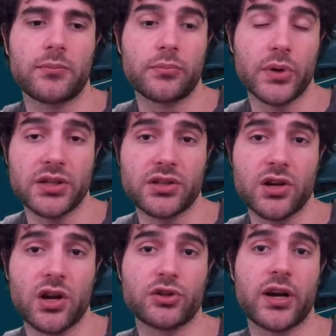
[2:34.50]
bridge
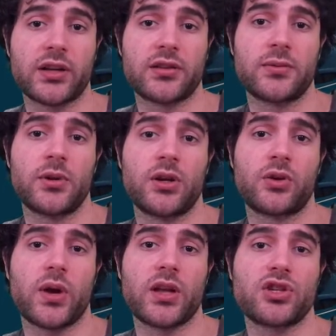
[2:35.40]
contract,
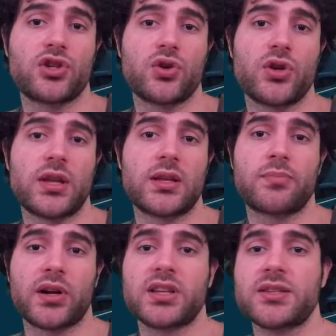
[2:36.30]
right? Should it
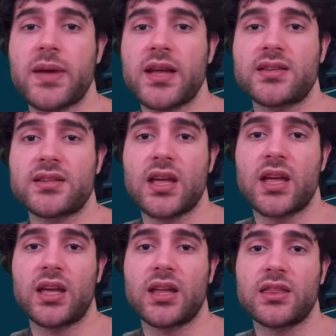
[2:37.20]
participate
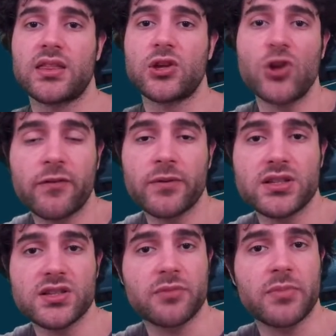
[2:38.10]
in the
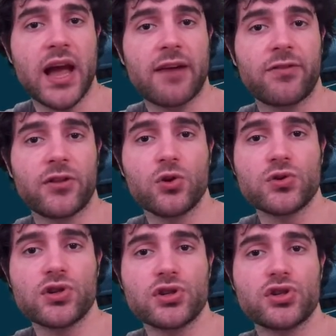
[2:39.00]
governance on behalf of the
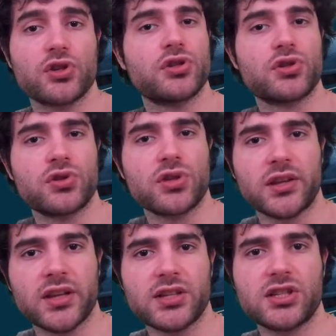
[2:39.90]
users? Should it just
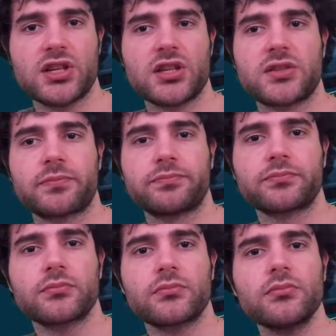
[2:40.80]
not touch it?
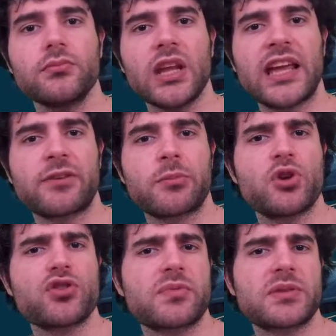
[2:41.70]
And from a
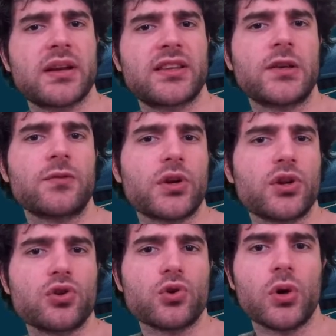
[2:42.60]
user perspective, what do
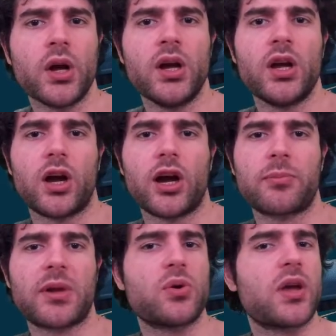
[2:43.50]
you do?
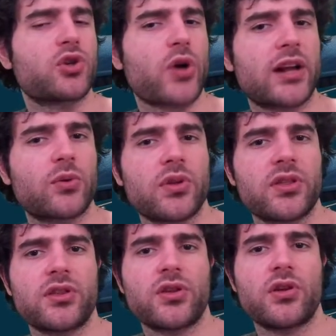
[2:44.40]
Can you interact with
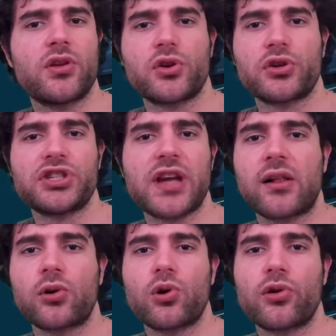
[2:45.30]
your
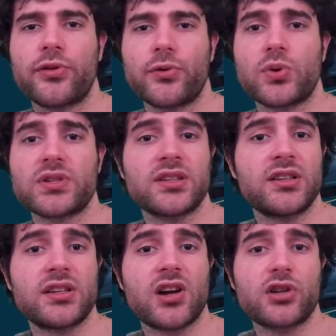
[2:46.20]
gAlgo through a
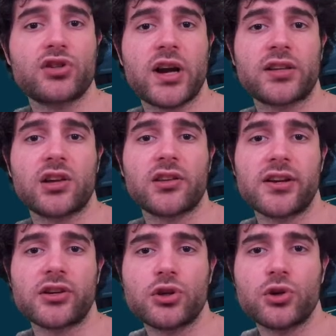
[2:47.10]
Solidity contract on
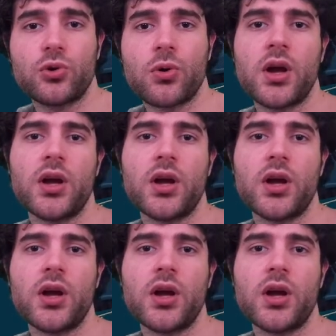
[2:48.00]
layer 2?